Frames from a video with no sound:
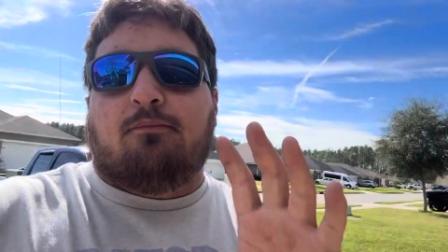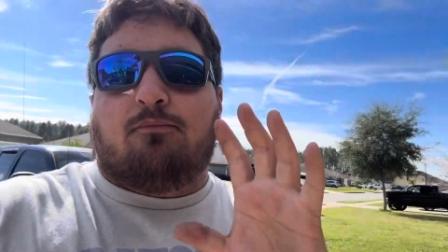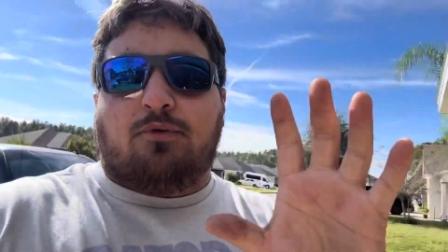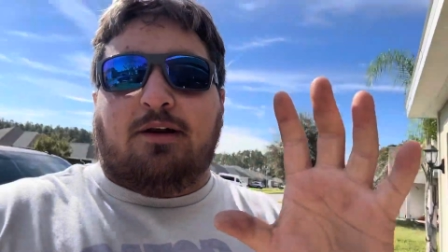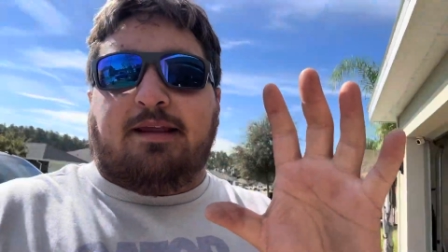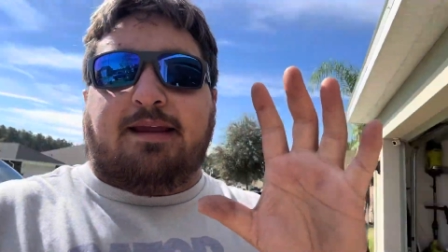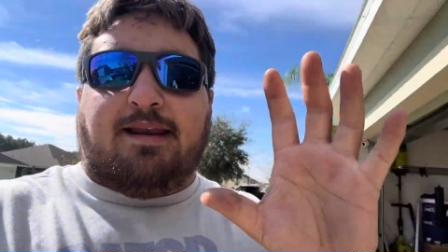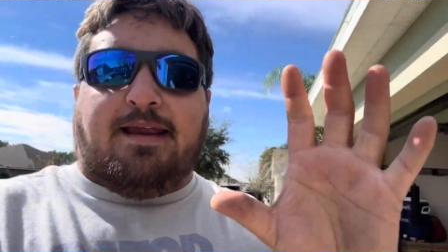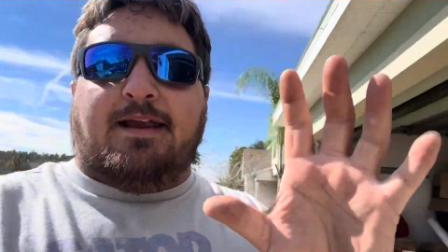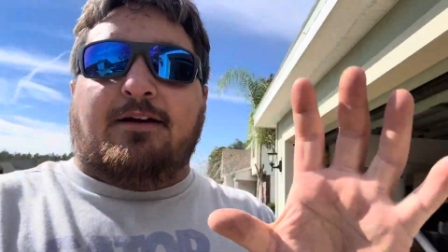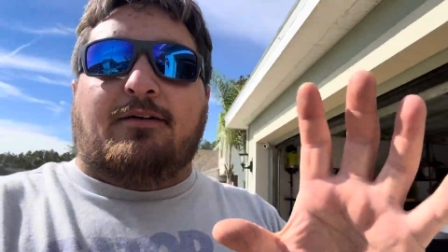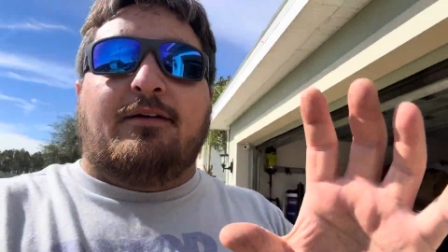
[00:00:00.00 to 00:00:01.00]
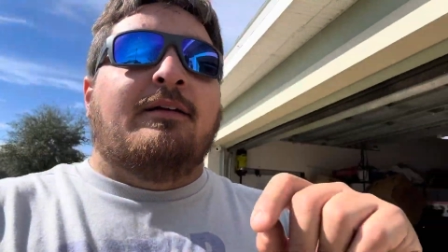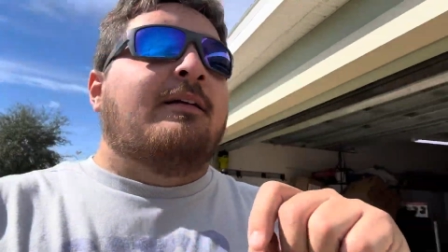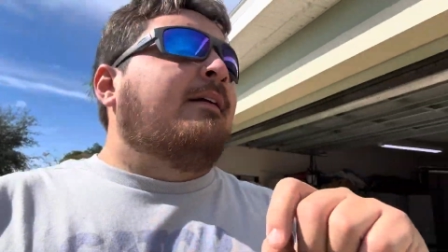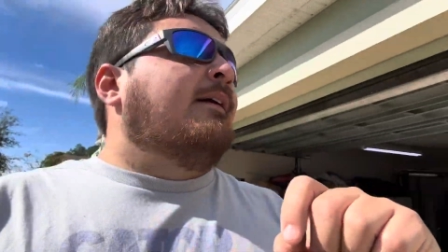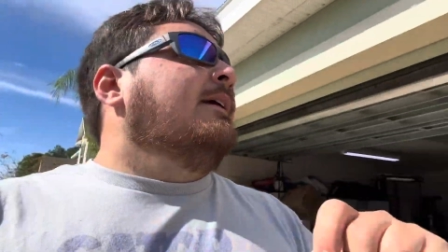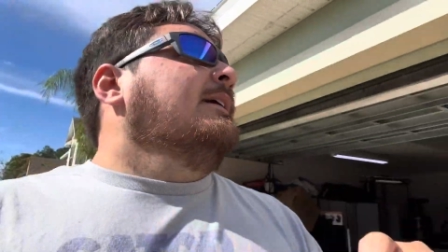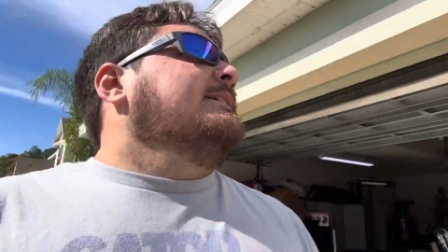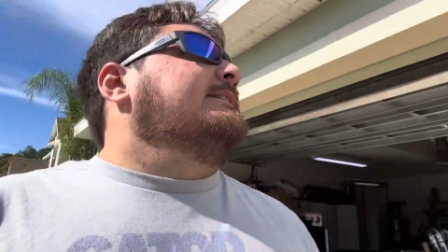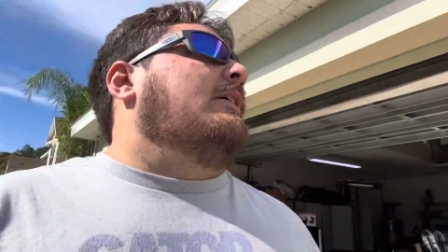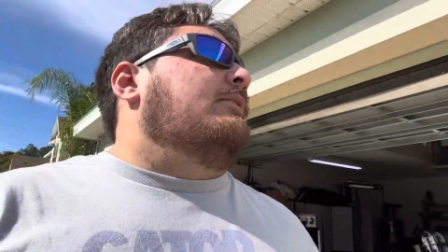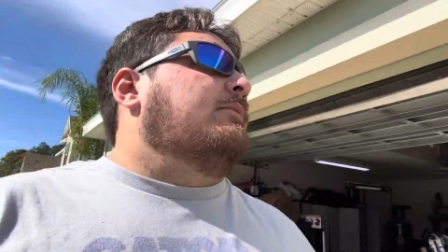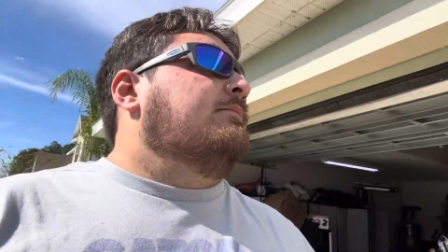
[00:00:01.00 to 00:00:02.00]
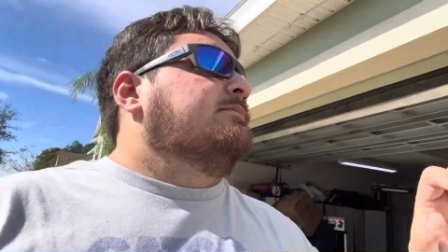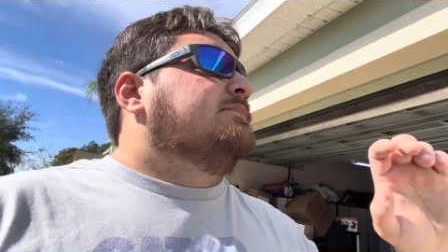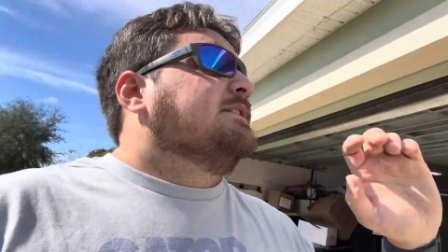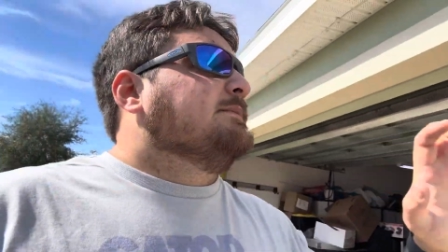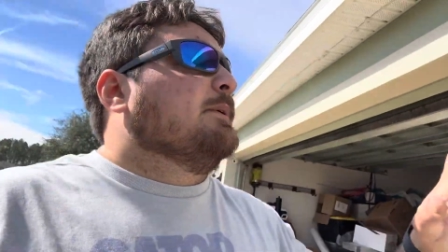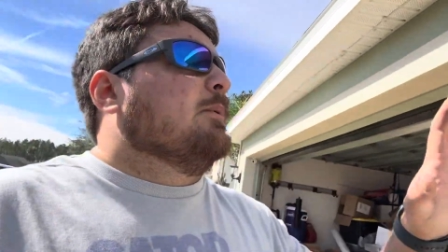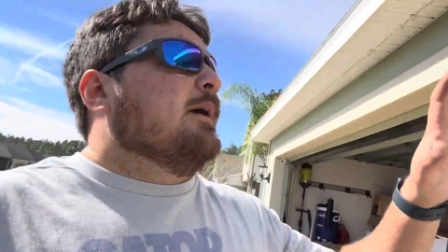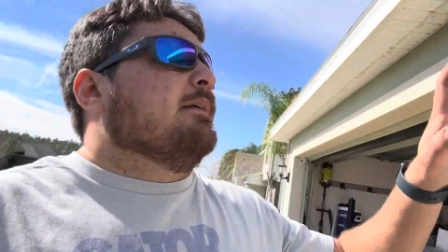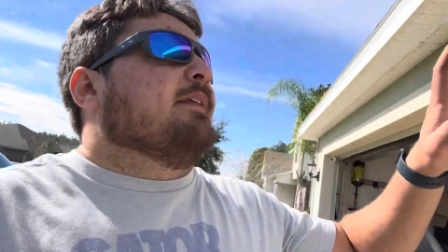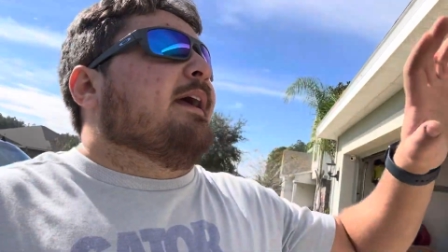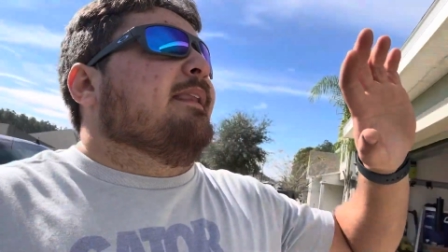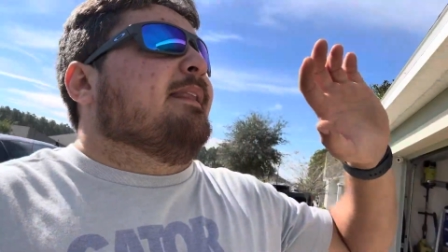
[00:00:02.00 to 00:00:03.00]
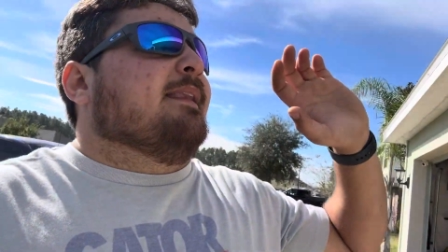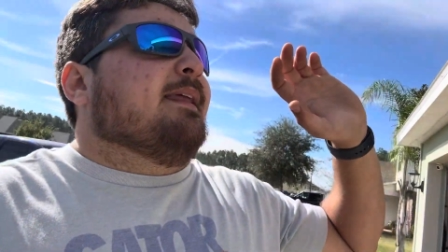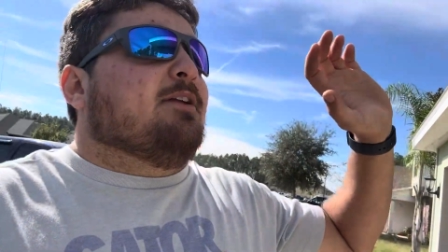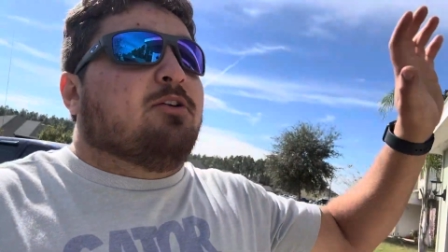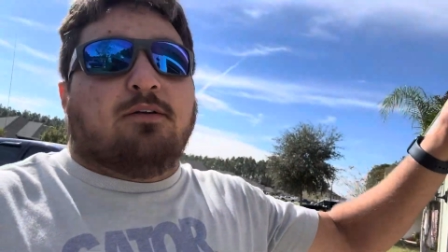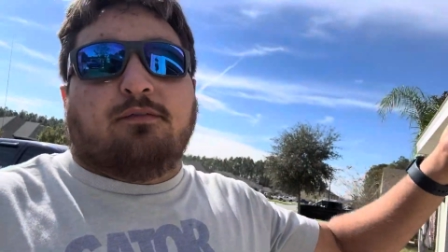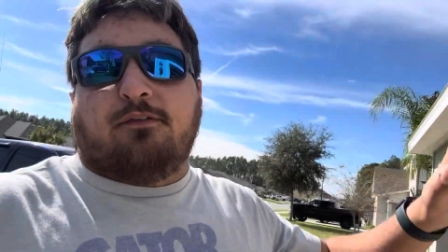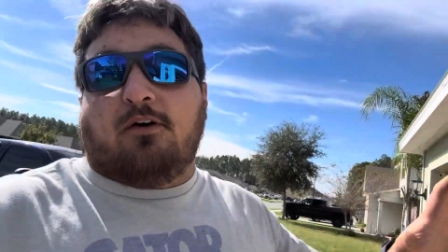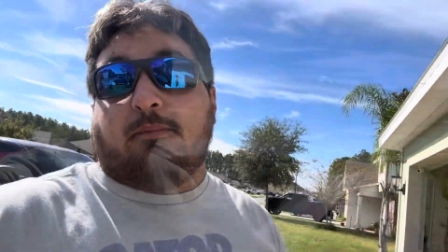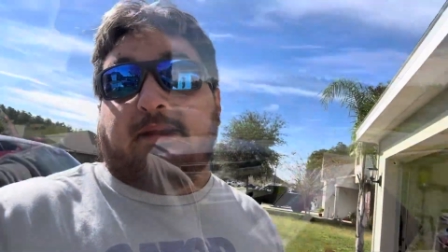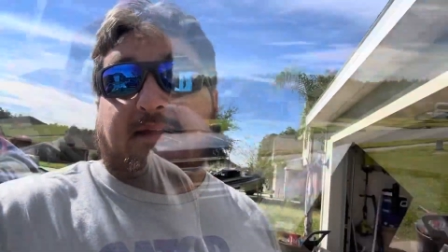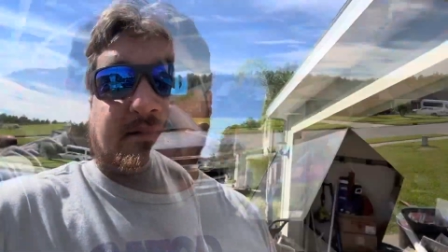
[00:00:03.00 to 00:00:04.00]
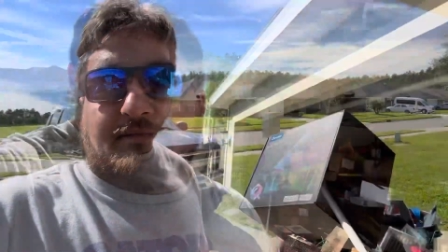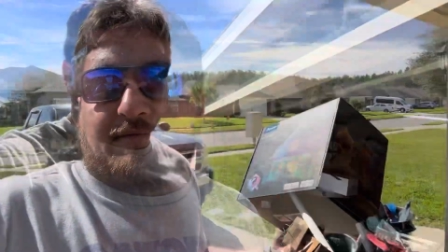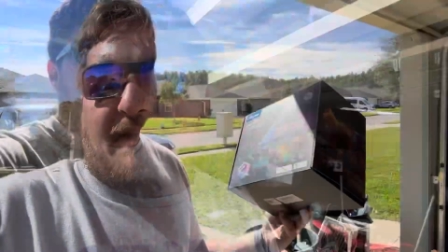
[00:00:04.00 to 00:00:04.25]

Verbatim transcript: really adhered. So just be aware of that, that they could fall because of that. This